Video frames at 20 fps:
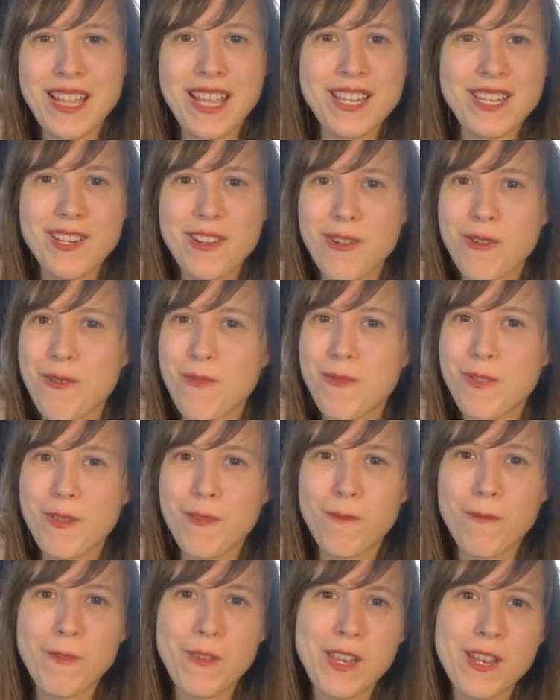Let go of
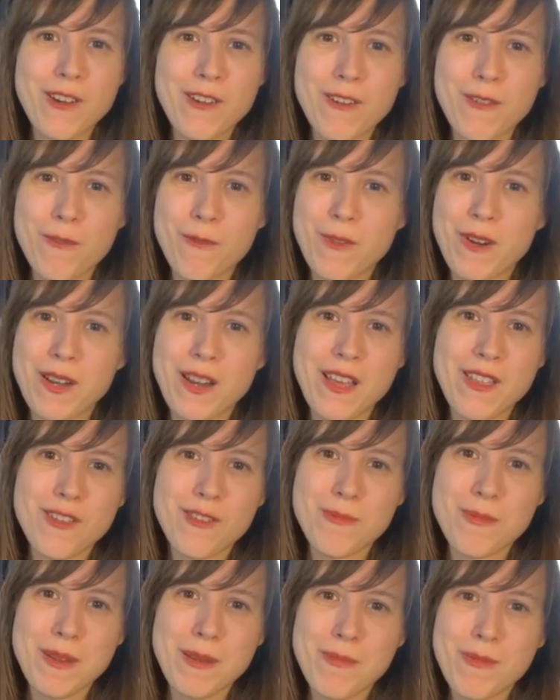the fear of what
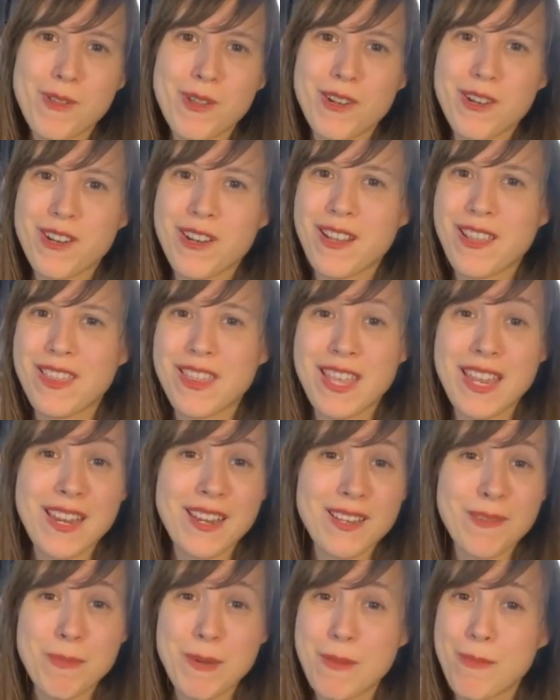other people are going to
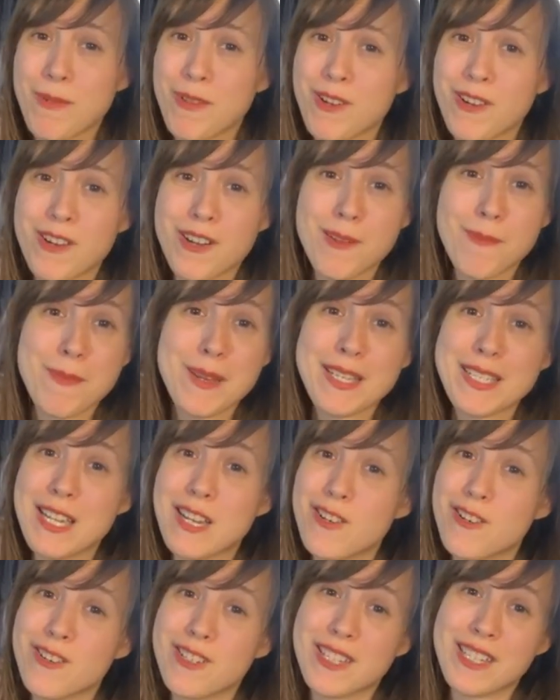think. People are going to
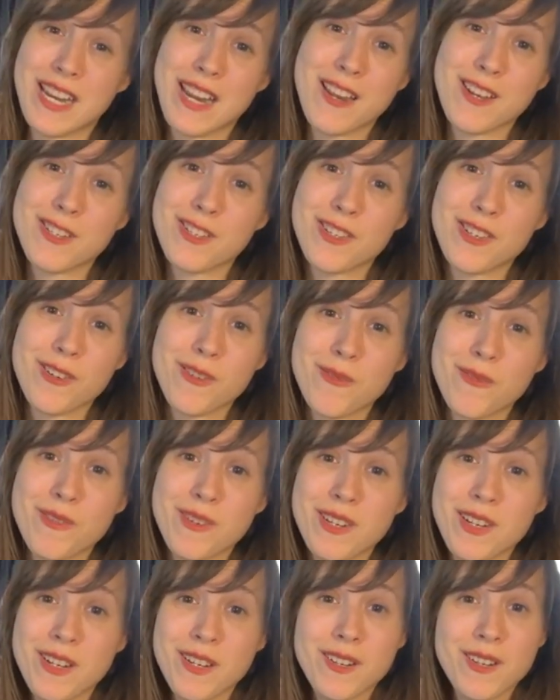misunderstand you,
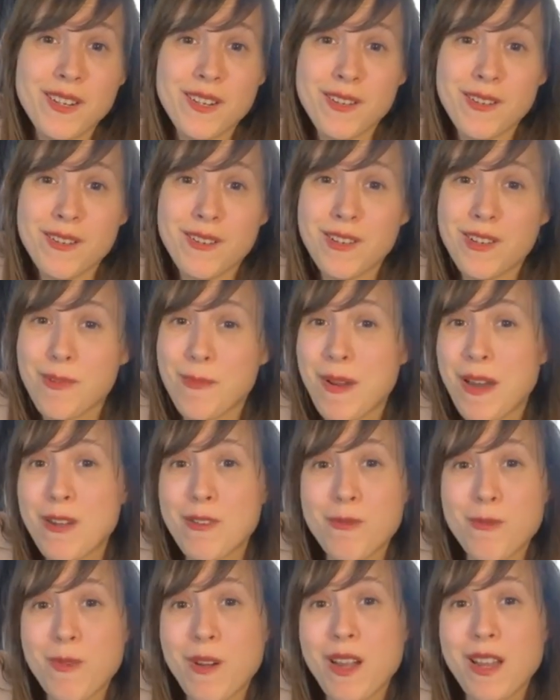no
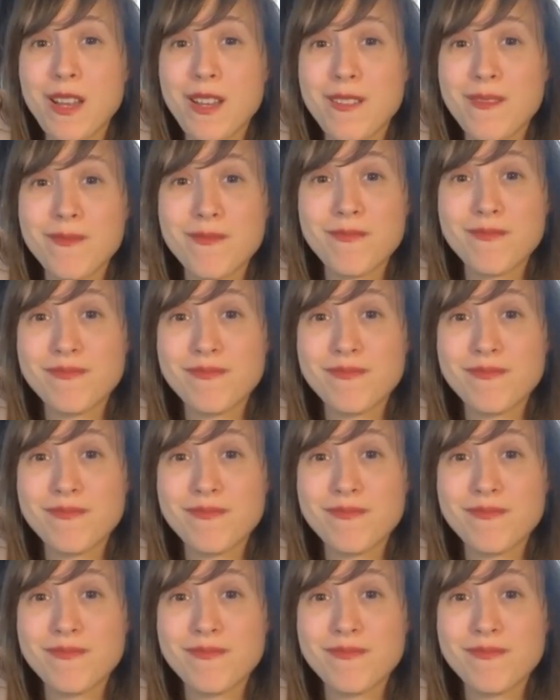matter what.